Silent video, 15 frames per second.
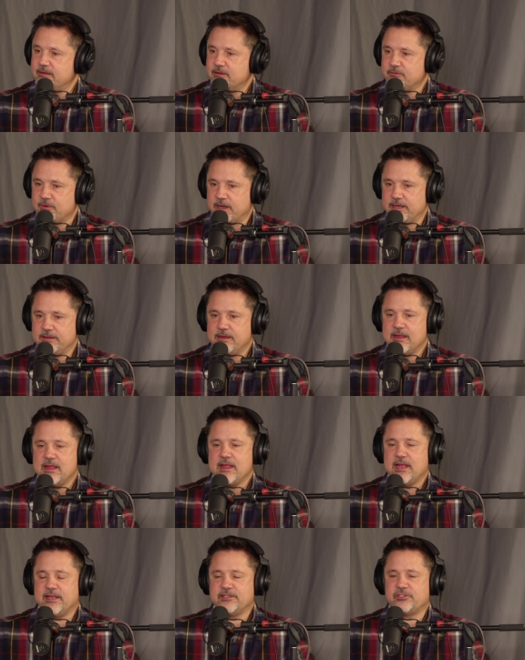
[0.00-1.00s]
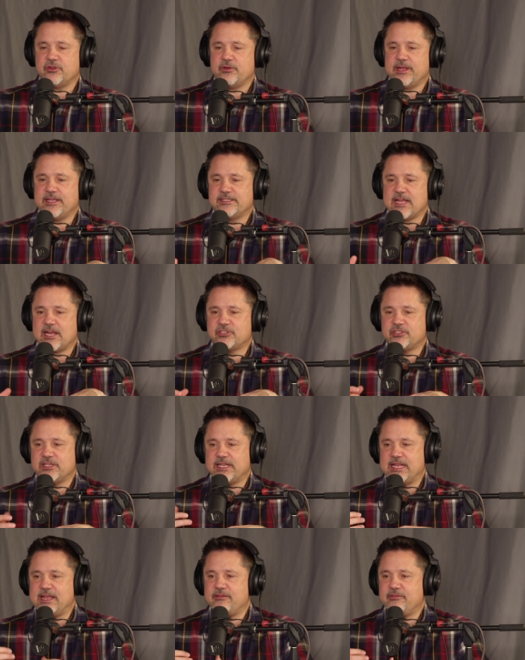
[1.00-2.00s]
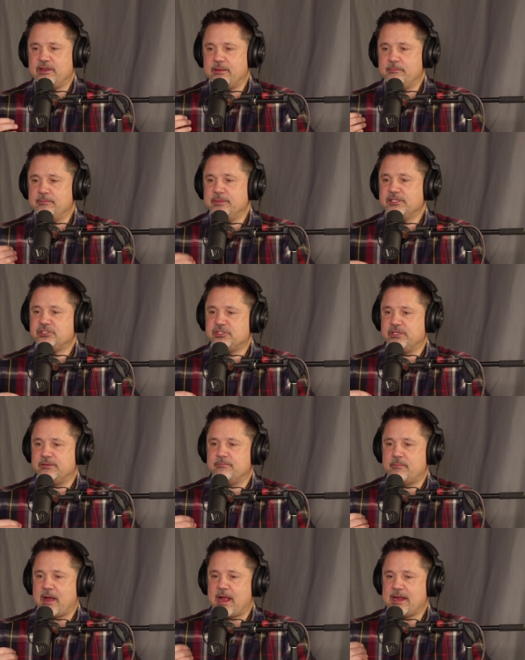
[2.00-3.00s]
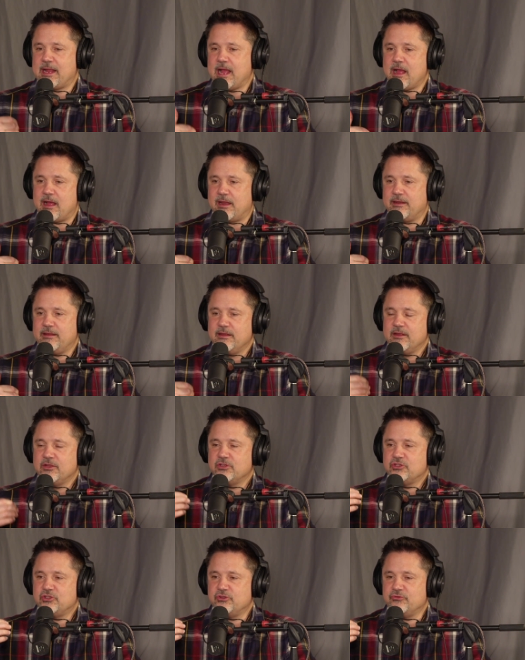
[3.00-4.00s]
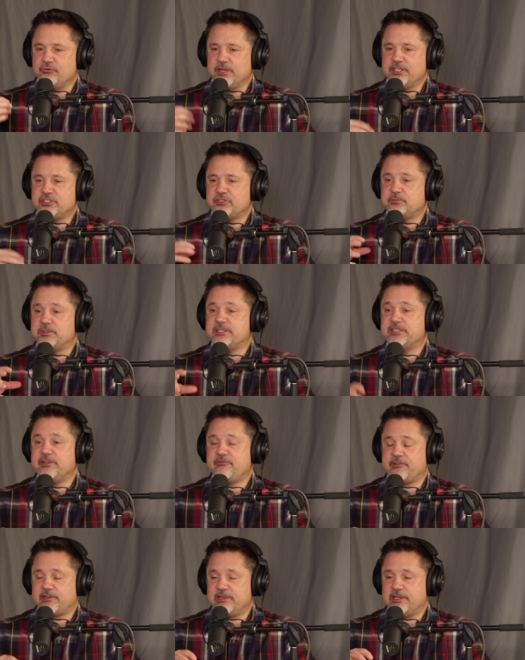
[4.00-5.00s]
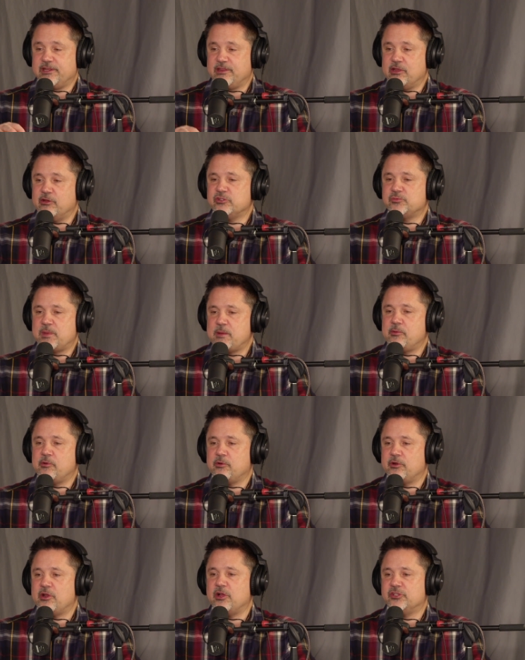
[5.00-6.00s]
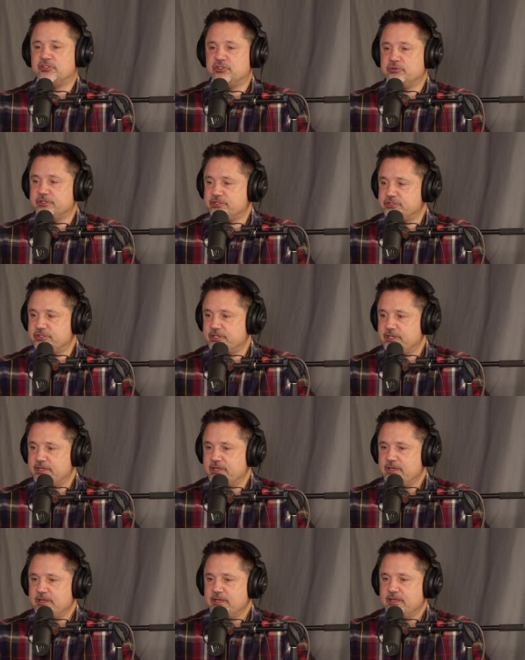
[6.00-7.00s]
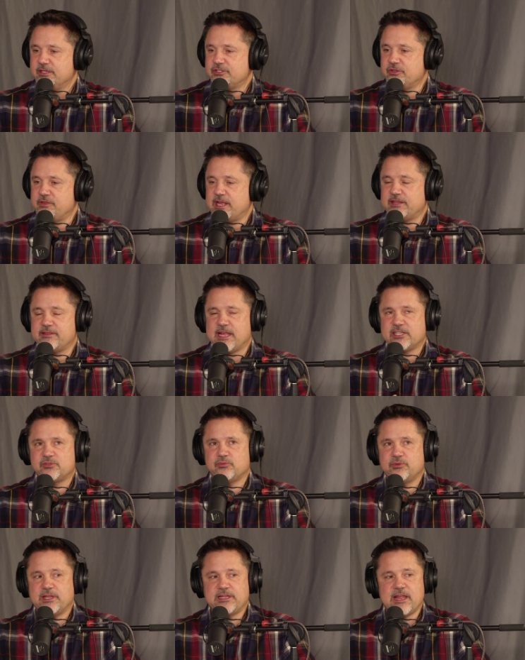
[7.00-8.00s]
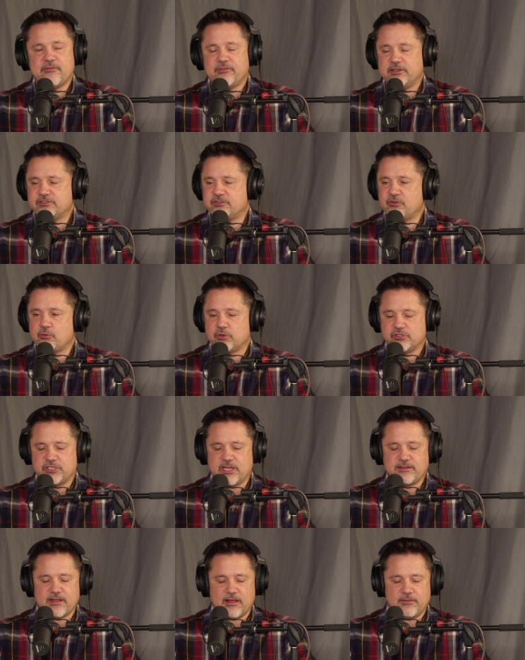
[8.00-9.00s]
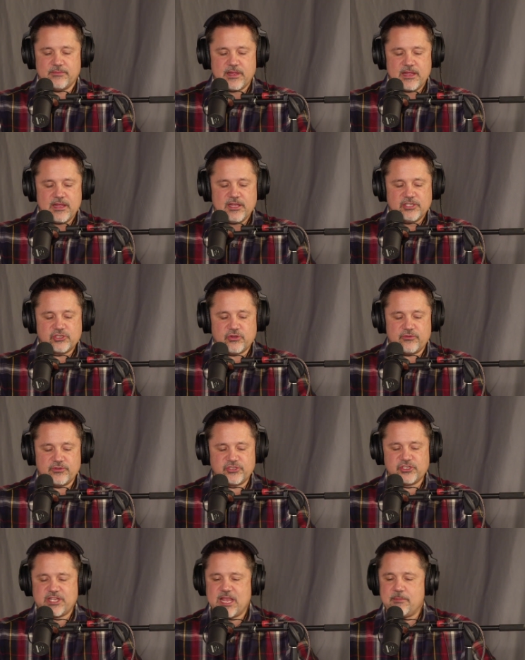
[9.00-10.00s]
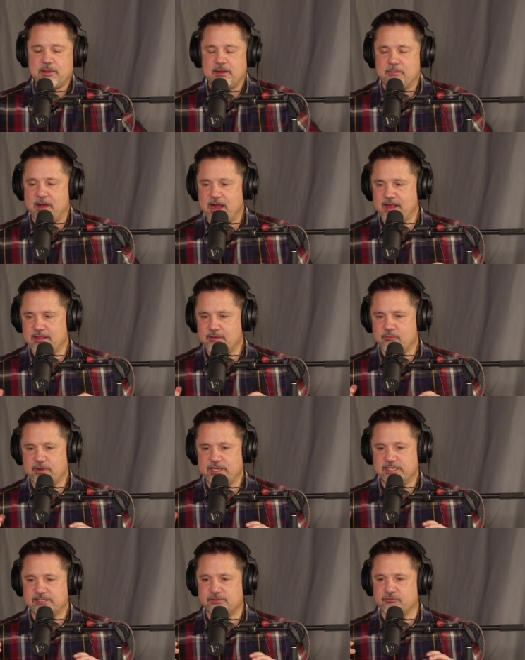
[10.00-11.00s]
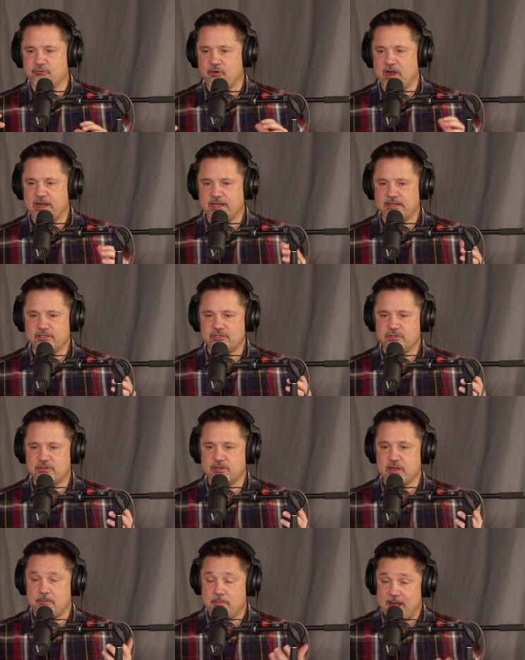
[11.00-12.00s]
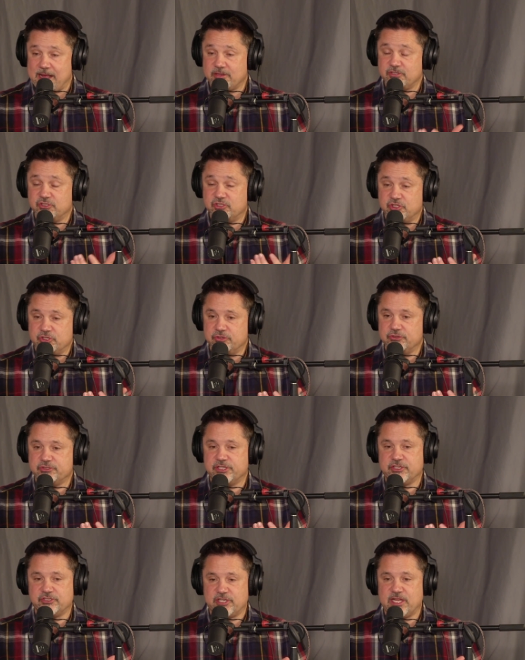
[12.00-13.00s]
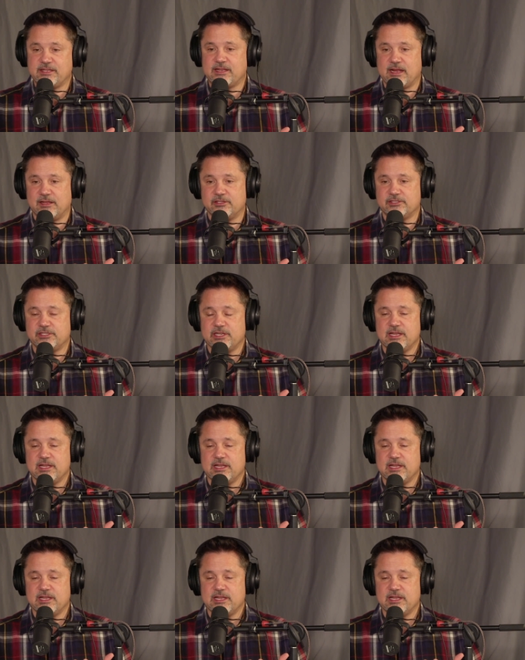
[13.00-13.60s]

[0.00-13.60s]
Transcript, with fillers: right? And so he's actually given a mission by God to reach specifically those people who are non-Jewish. Right. So that that's the definition of the word Gentile. So just keeping in mind that when he's writing about Jews and Gentiles,